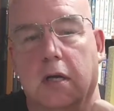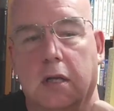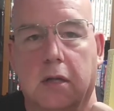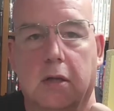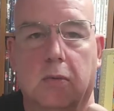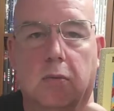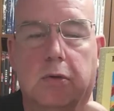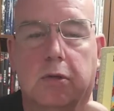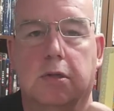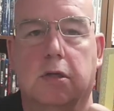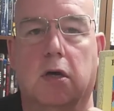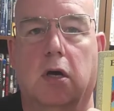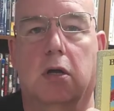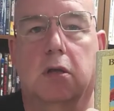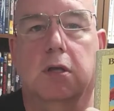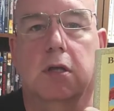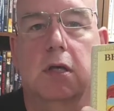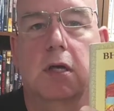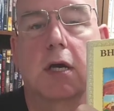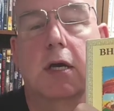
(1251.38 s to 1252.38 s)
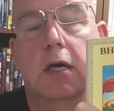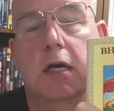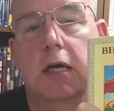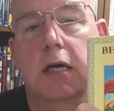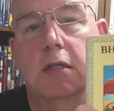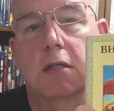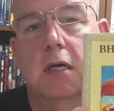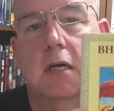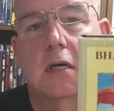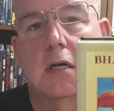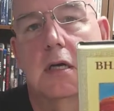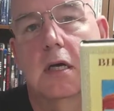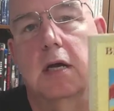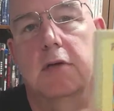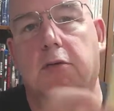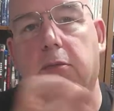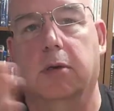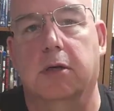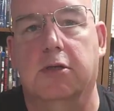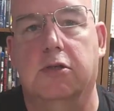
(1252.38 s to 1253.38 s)
what's called the Gita,
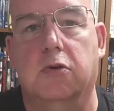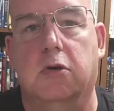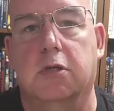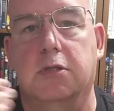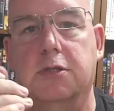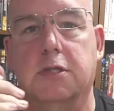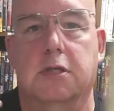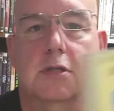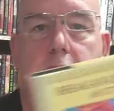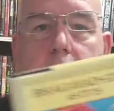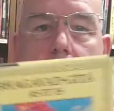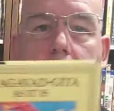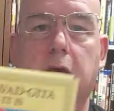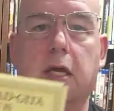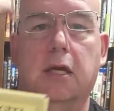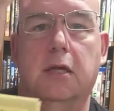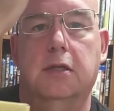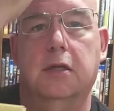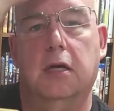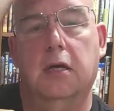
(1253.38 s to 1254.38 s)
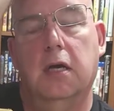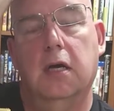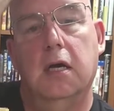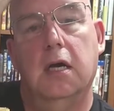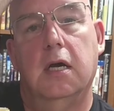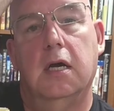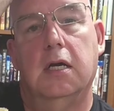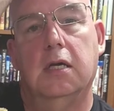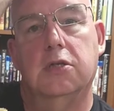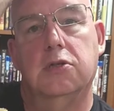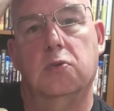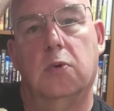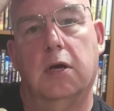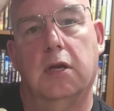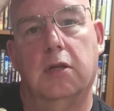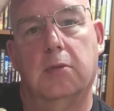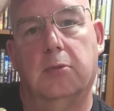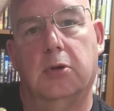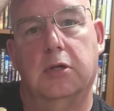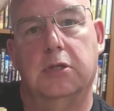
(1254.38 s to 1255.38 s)
everybody shortens it to the Gita, is one
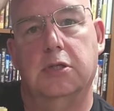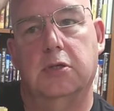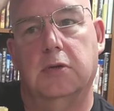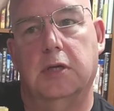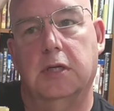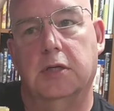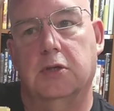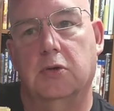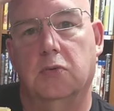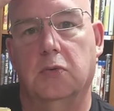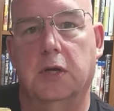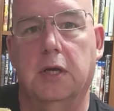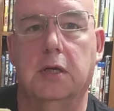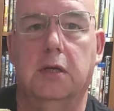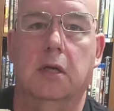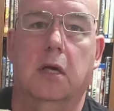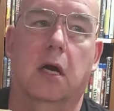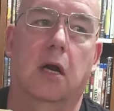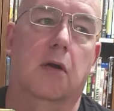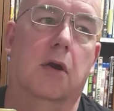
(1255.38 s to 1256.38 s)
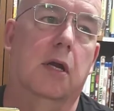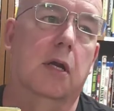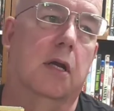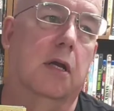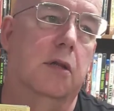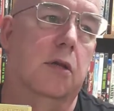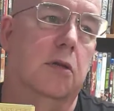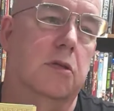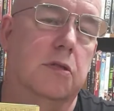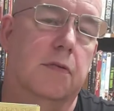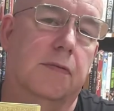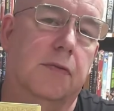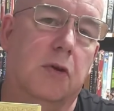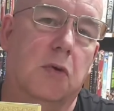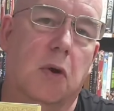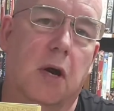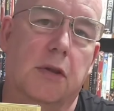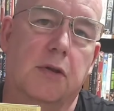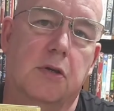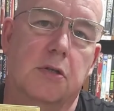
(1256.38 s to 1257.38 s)
of the books you need to read. All right, and there's a
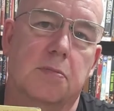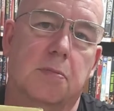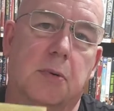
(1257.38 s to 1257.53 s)
few others,